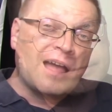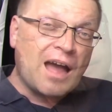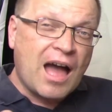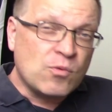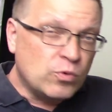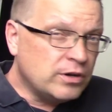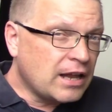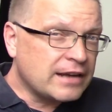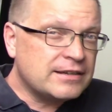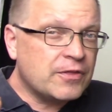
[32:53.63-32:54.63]
I would
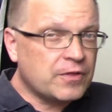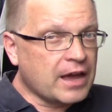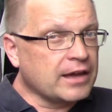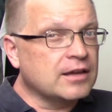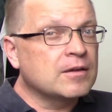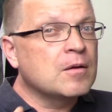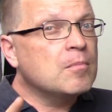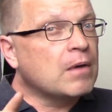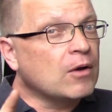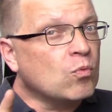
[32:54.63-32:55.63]
like to thank
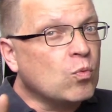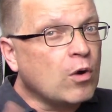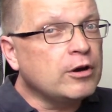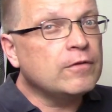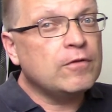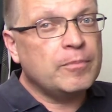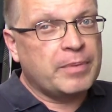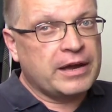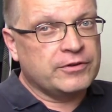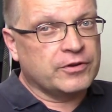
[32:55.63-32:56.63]
my wonderful
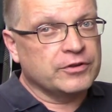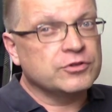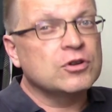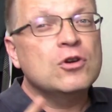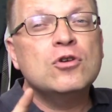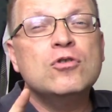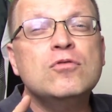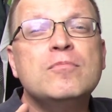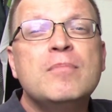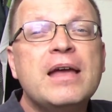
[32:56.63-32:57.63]
patrons
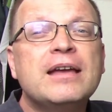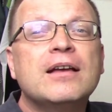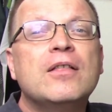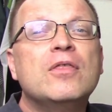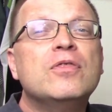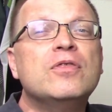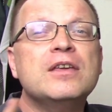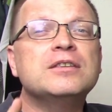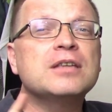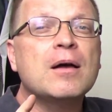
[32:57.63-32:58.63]
who make
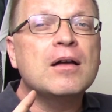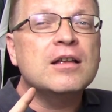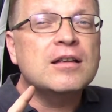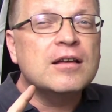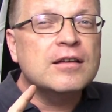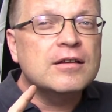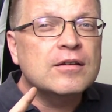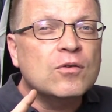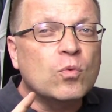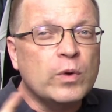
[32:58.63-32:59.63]
this
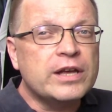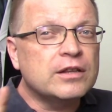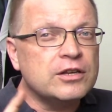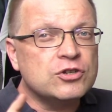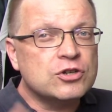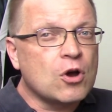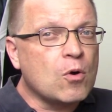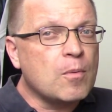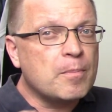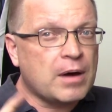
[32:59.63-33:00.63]
weekly
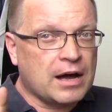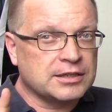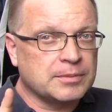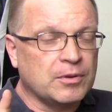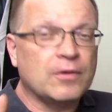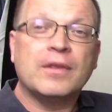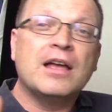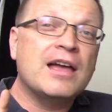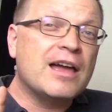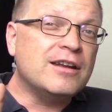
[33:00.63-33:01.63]
show possible.
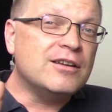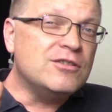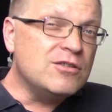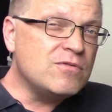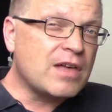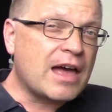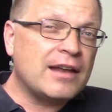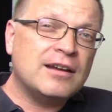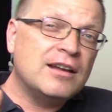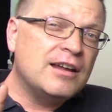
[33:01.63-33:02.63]
And to do
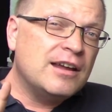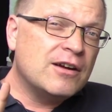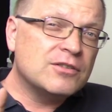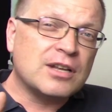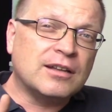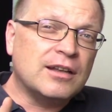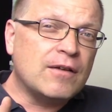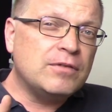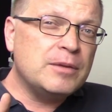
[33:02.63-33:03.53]
that, here's a lovely